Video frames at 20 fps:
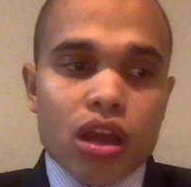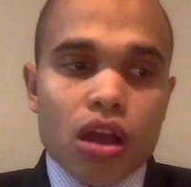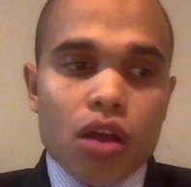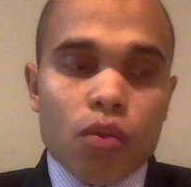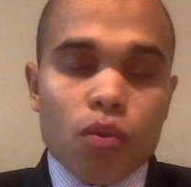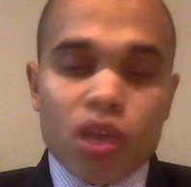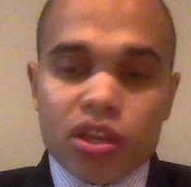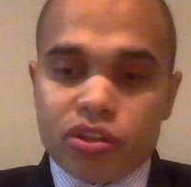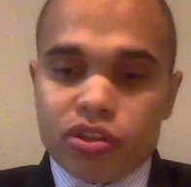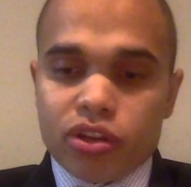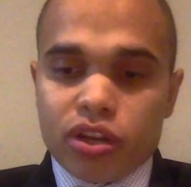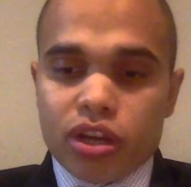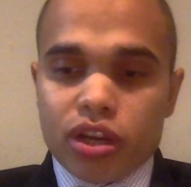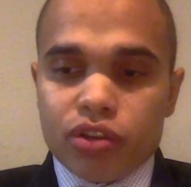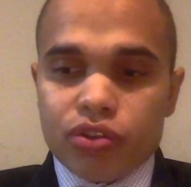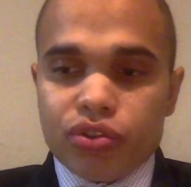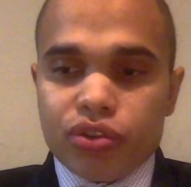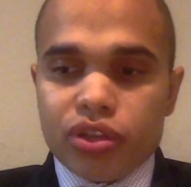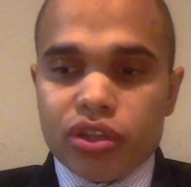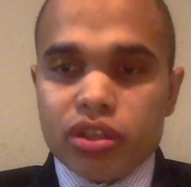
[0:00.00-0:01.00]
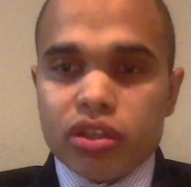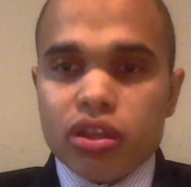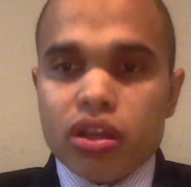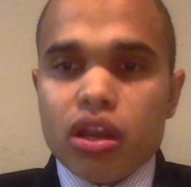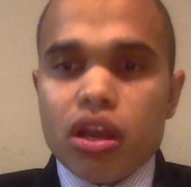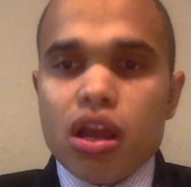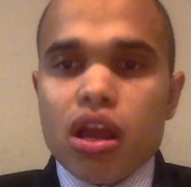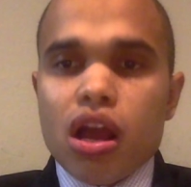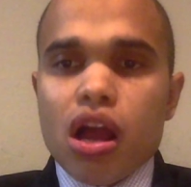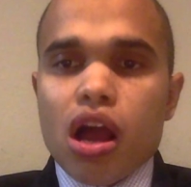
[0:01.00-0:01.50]
Western countries,
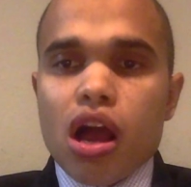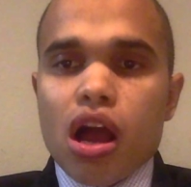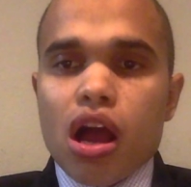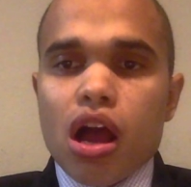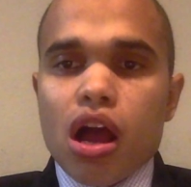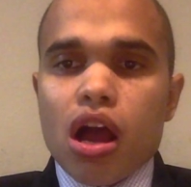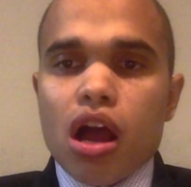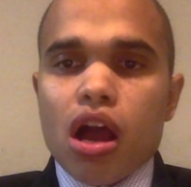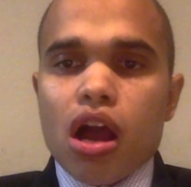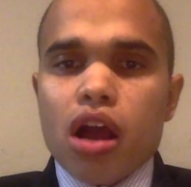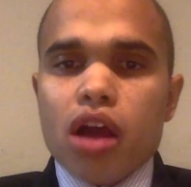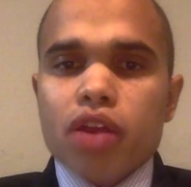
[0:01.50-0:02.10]
the